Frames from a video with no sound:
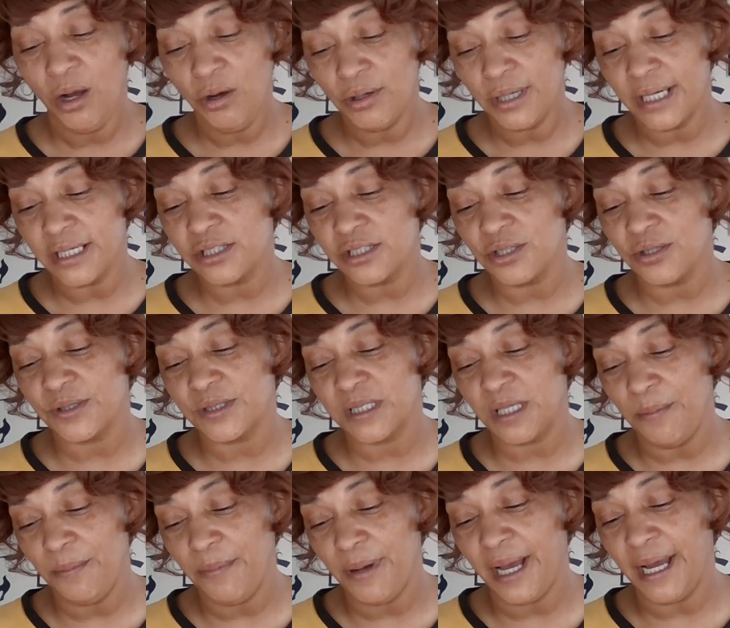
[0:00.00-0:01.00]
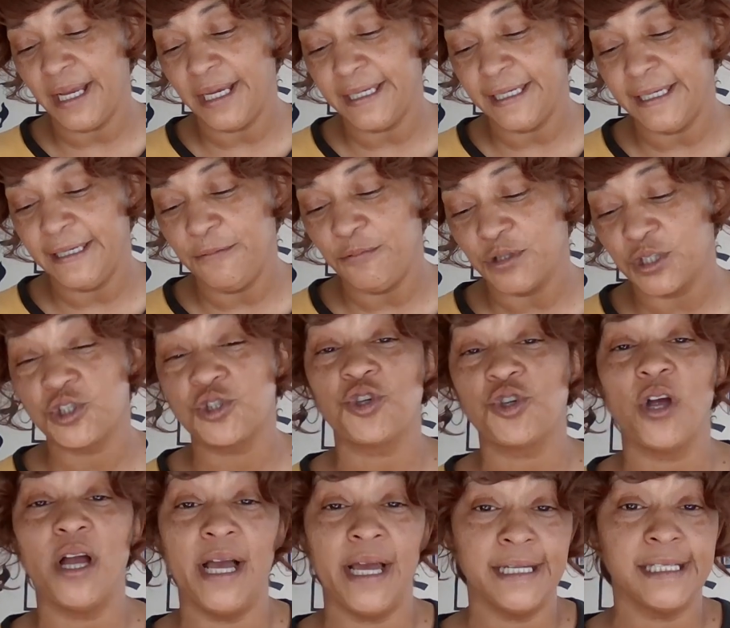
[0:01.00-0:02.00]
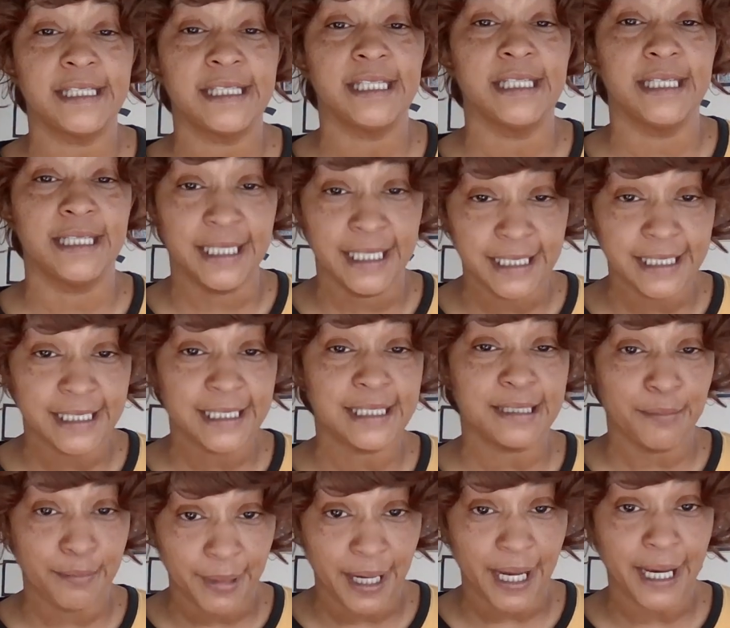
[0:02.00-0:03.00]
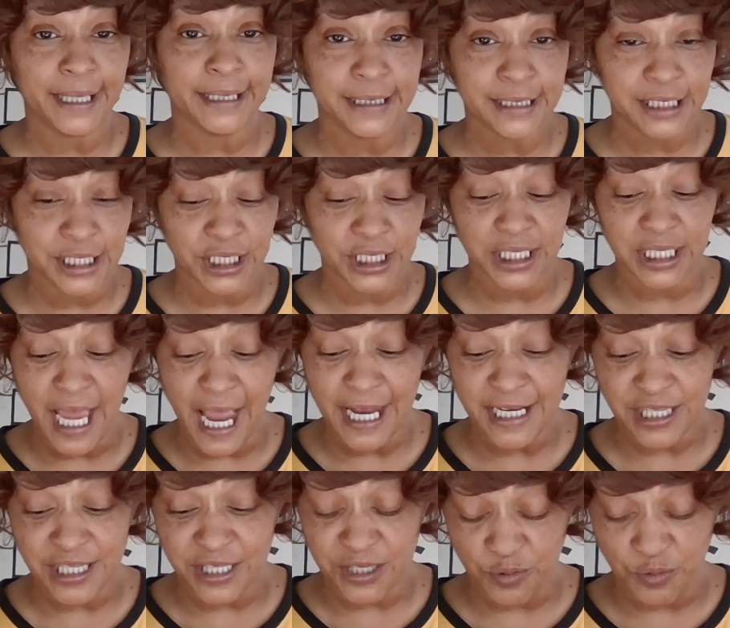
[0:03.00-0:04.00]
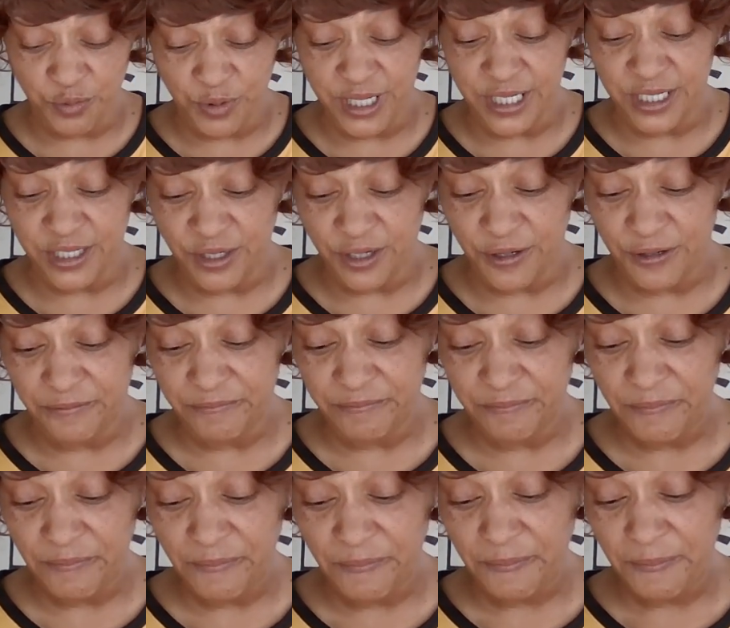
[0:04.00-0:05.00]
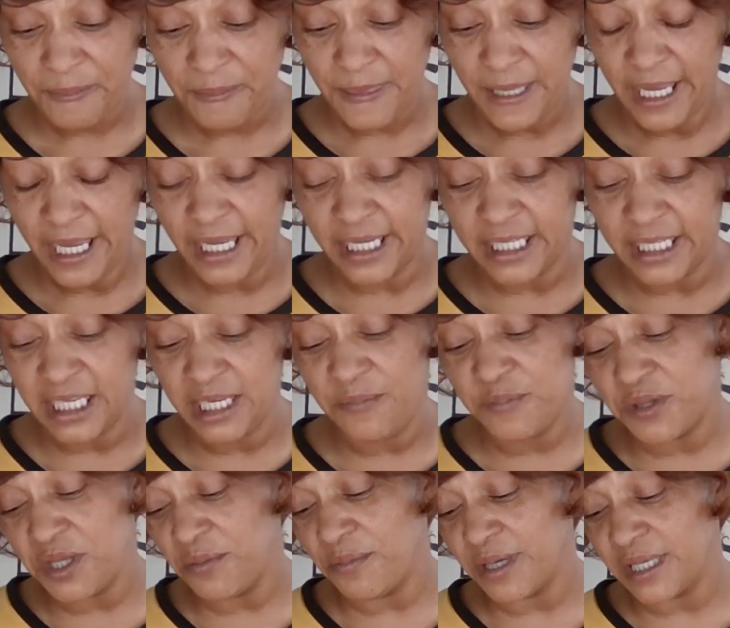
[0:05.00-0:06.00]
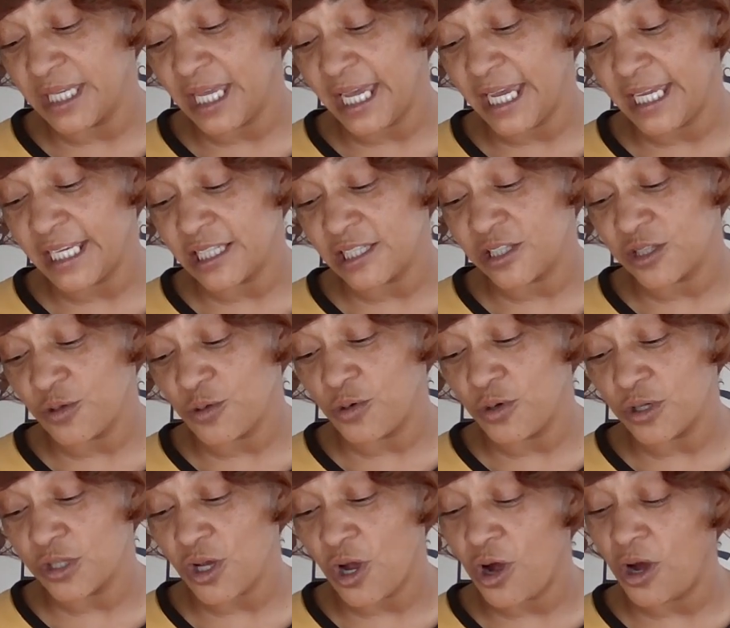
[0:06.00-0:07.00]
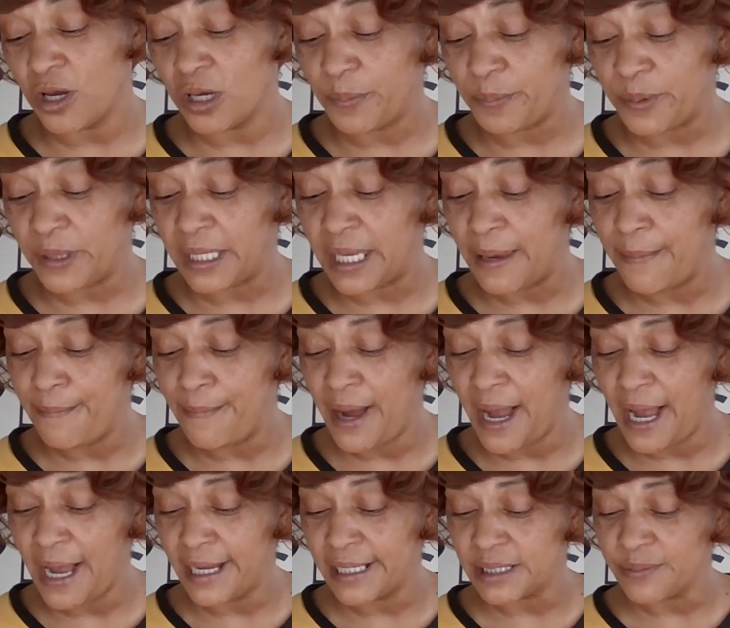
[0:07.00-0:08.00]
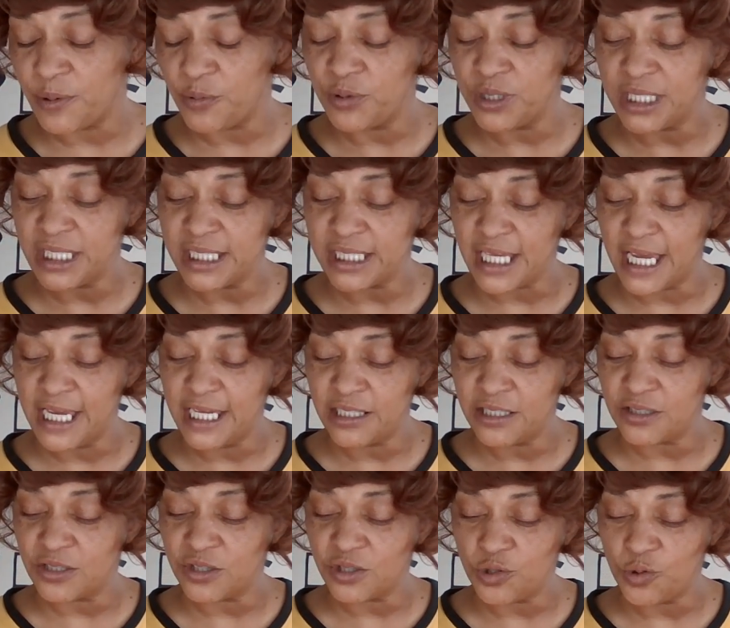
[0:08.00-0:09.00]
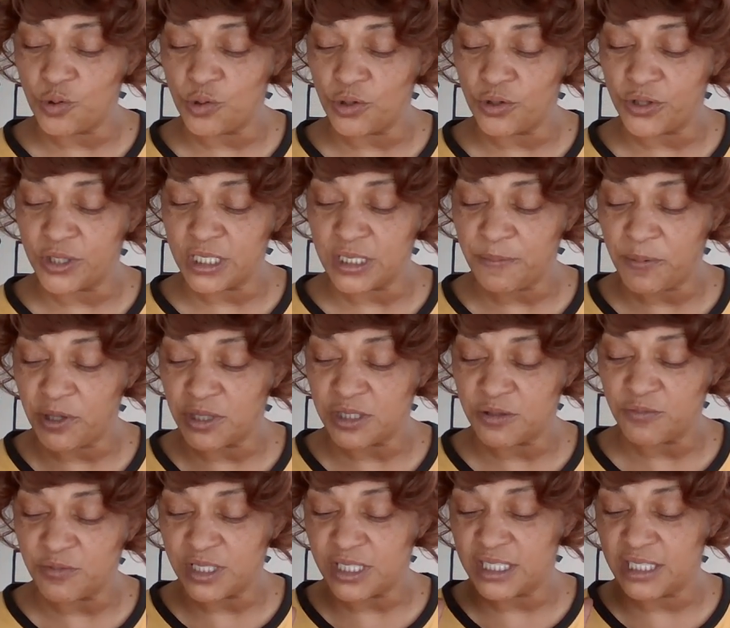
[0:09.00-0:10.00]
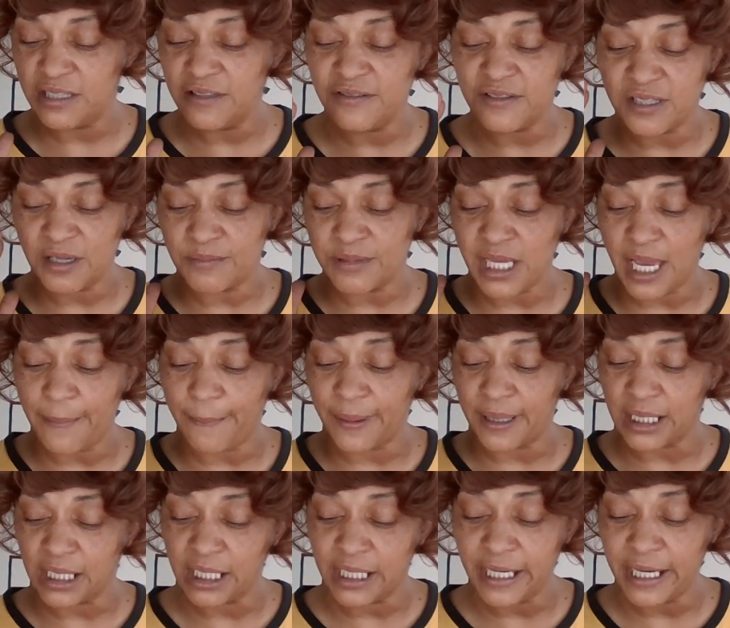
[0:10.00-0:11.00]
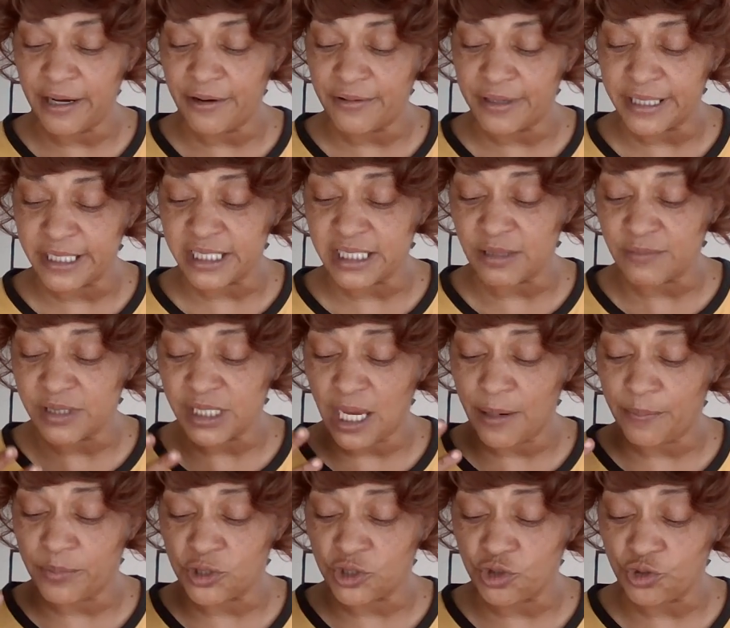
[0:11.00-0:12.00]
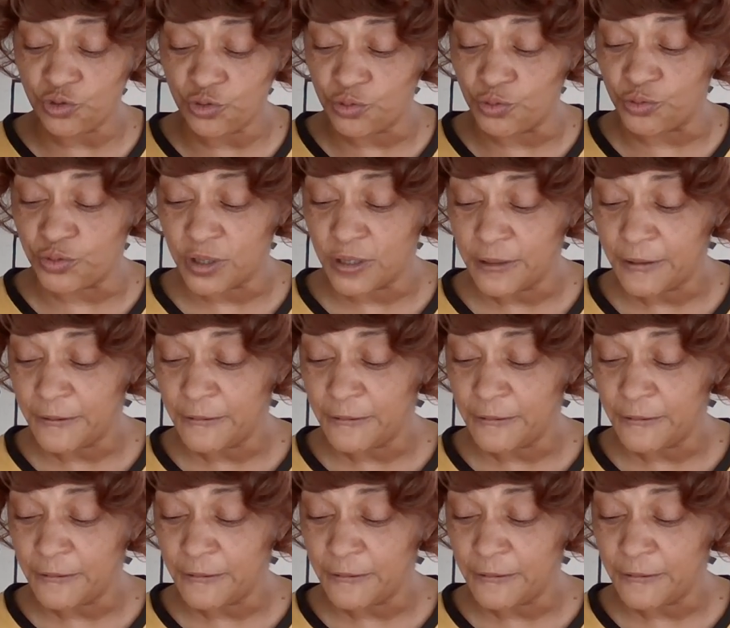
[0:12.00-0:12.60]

Okay, so somebody was trying to get somebody to not surrender and keep them in the Eight of Swords all up in their minds. But with this Ace of Swords, this person receives some type of clarity, some type of truth,